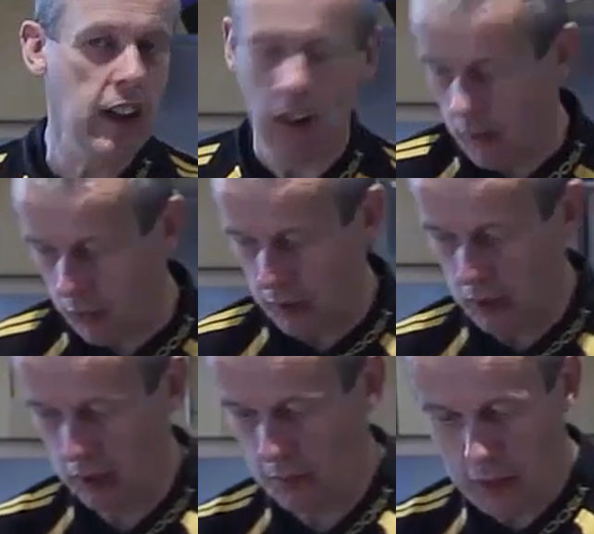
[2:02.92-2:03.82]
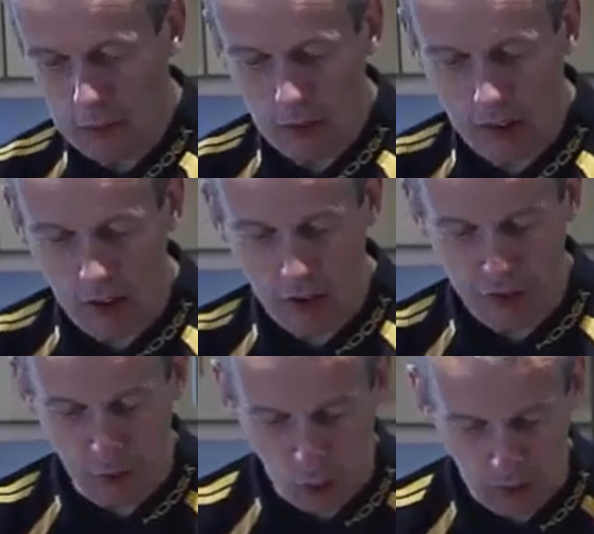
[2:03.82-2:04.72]
DR solution. Maybe you can't
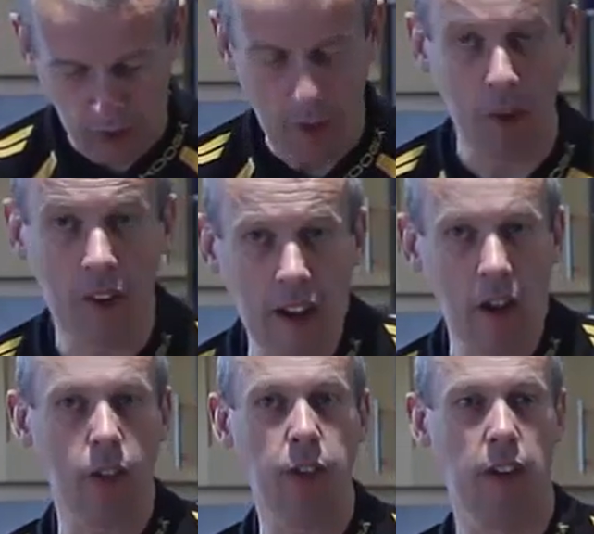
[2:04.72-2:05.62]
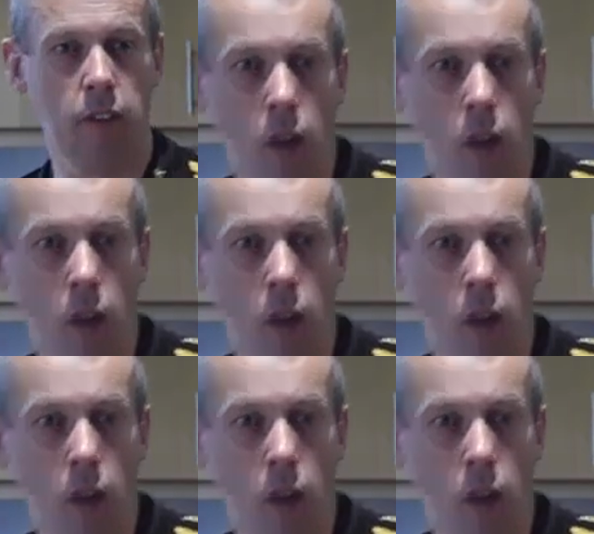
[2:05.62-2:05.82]
afford a separate DR site.